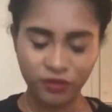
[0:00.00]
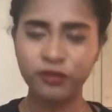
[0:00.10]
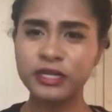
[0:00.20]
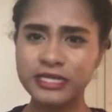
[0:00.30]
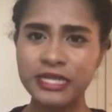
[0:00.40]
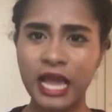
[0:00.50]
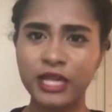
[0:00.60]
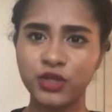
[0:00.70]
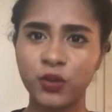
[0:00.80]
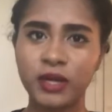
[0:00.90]
The first thing
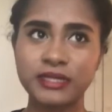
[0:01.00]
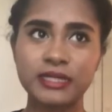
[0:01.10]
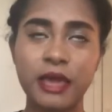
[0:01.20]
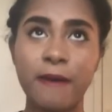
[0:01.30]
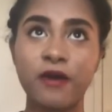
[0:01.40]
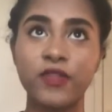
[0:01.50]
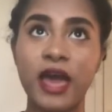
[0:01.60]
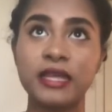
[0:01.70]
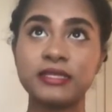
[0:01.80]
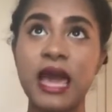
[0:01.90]
I do want to say about
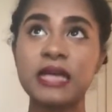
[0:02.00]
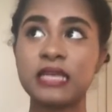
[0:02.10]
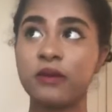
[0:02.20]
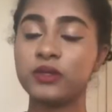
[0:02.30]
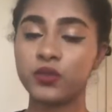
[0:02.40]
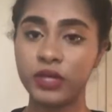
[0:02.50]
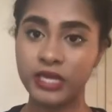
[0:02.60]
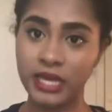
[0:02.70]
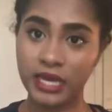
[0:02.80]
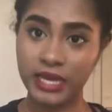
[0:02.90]
that is, as I was
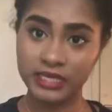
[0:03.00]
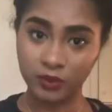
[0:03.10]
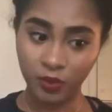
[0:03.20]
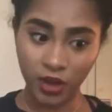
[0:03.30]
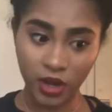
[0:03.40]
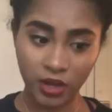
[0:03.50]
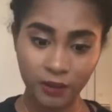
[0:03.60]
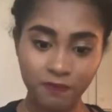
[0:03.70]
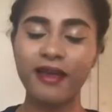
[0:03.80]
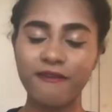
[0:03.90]
reading his book,
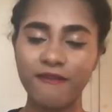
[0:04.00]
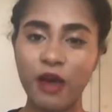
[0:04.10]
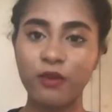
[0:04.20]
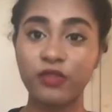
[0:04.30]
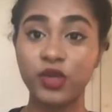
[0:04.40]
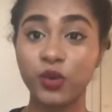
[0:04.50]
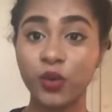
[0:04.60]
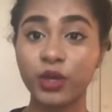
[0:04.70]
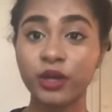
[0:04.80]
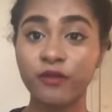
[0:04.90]
I found that the
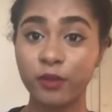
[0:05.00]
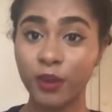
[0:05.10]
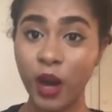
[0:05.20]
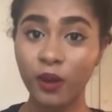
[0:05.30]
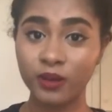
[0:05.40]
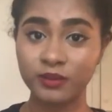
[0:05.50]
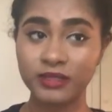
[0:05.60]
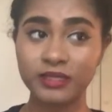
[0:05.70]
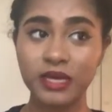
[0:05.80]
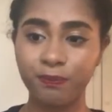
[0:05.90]
order of the
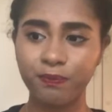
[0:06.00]
poems